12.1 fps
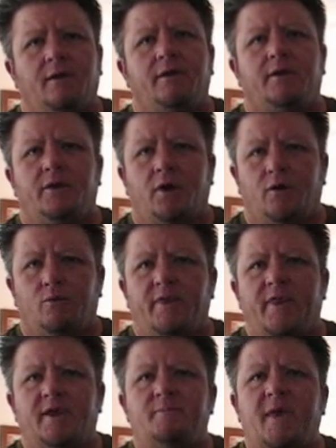
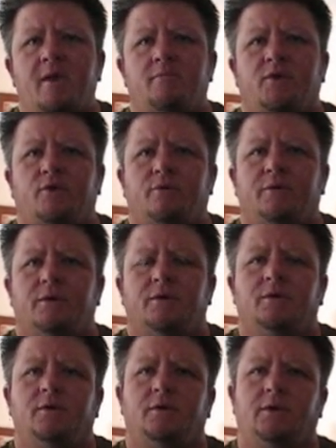when they ma'am you.
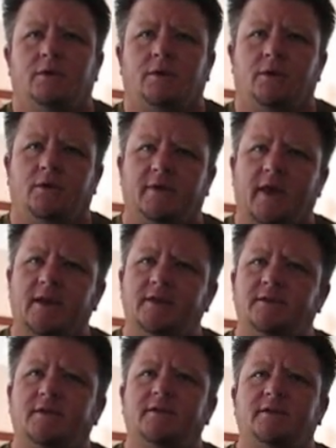You got
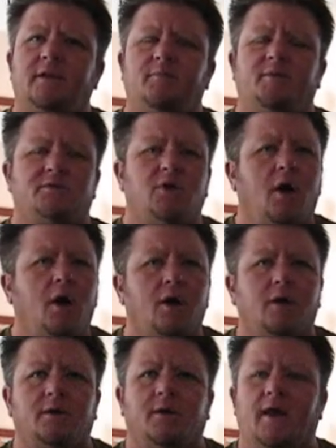to dig deep. It's
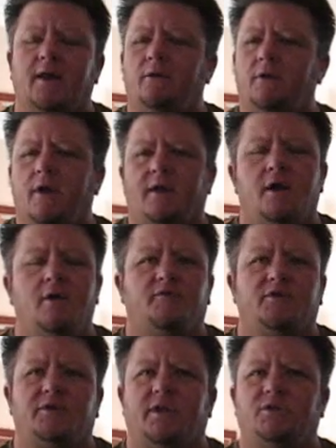hard. I don't like
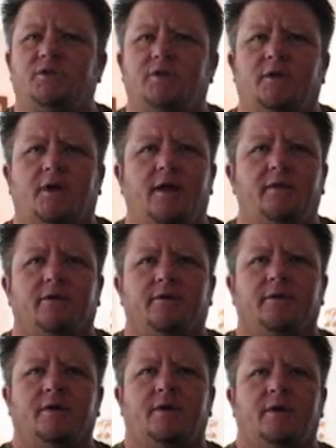confrontation
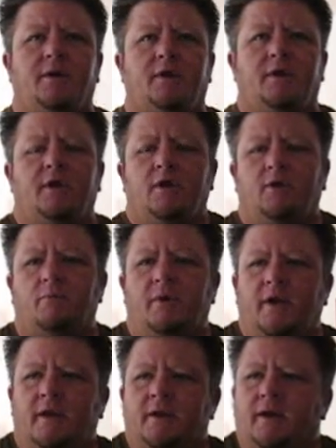either.
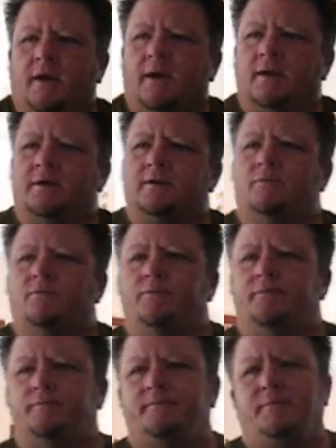But
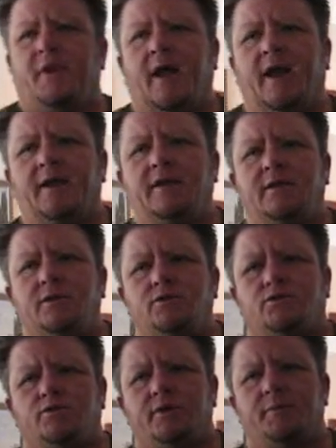I
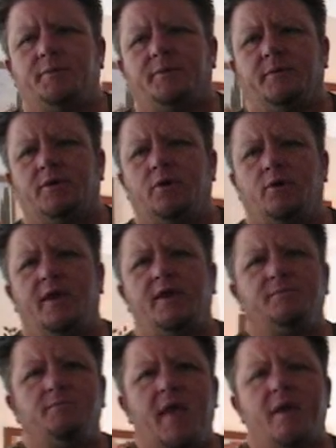didn't trip.
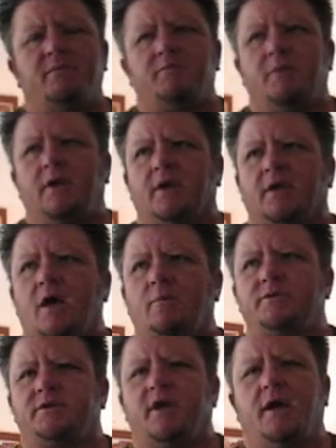They ma'amed me a
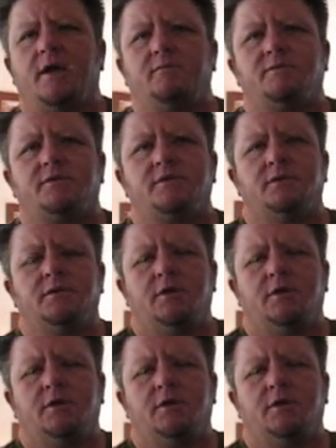couple times